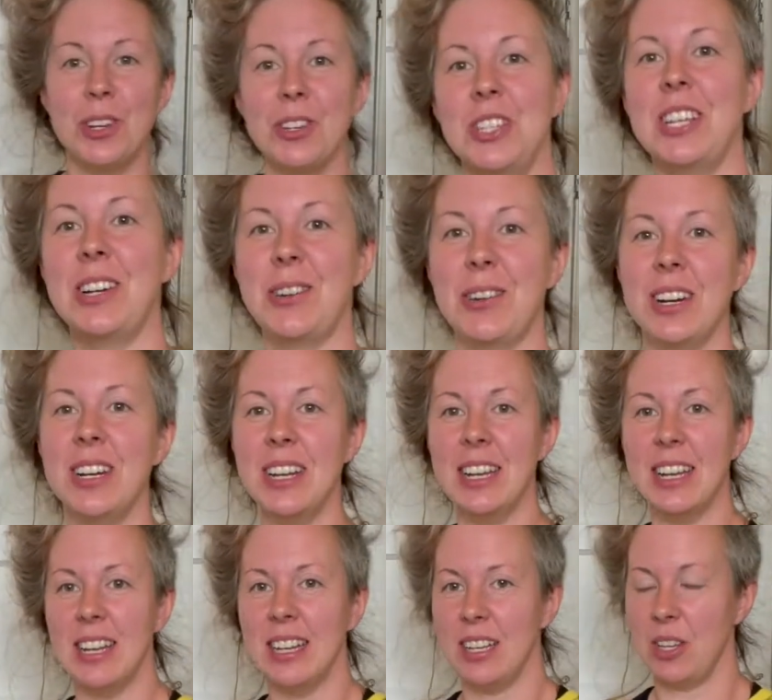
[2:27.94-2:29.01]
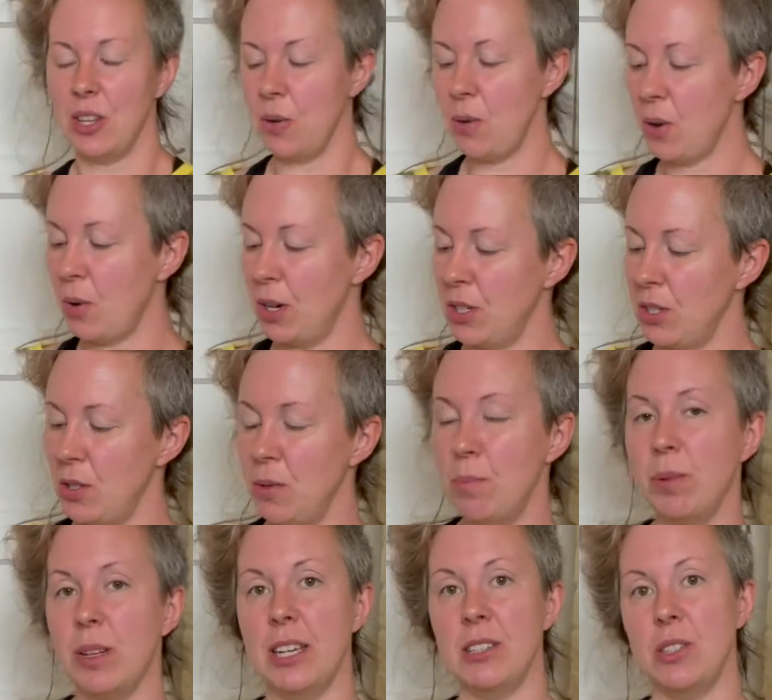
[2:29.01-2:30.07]
G chord, you are going to
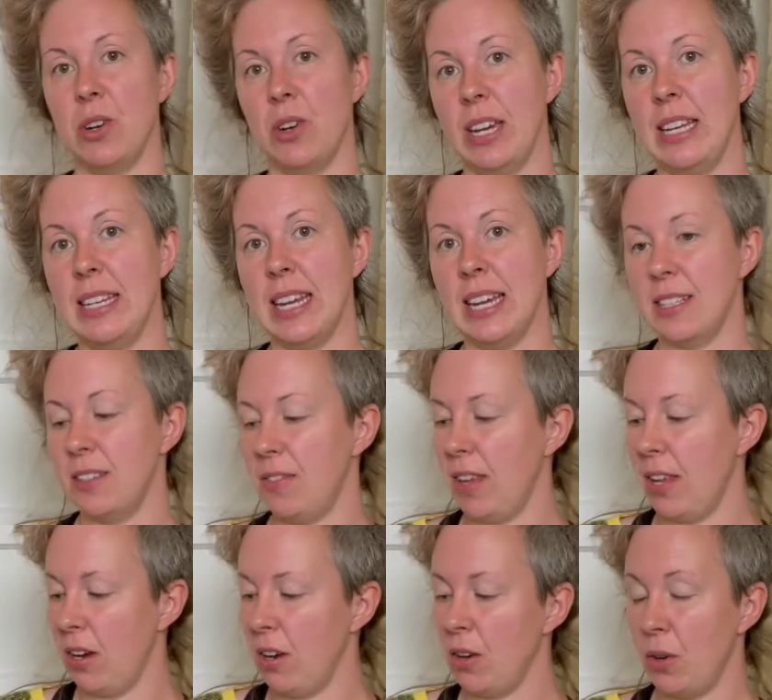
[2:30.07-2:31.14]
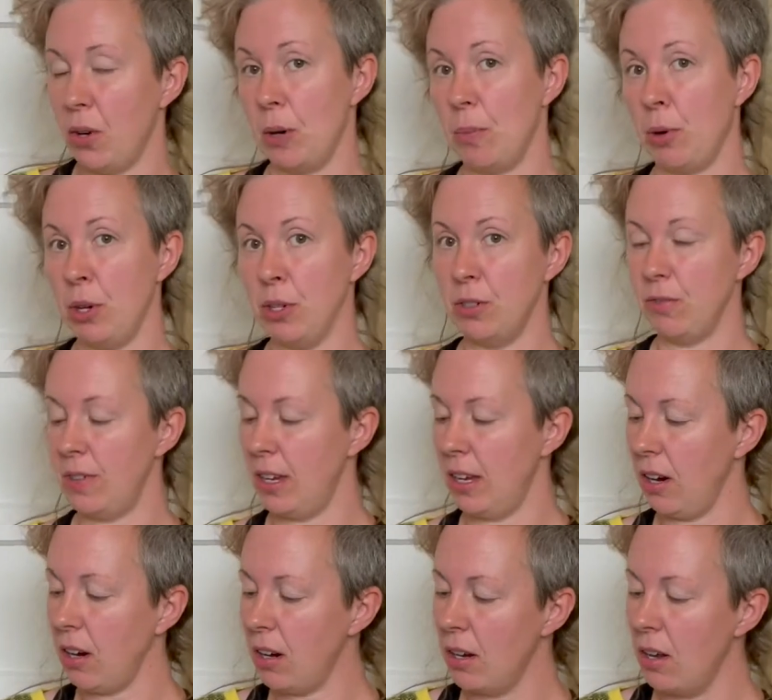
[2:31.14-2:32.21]
place your index finger or your pointer
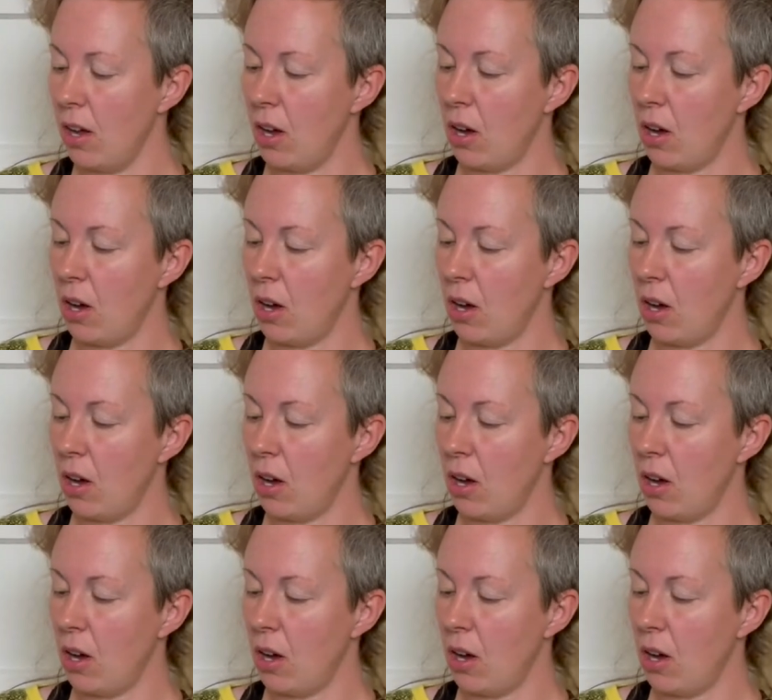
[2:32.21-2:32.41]
finger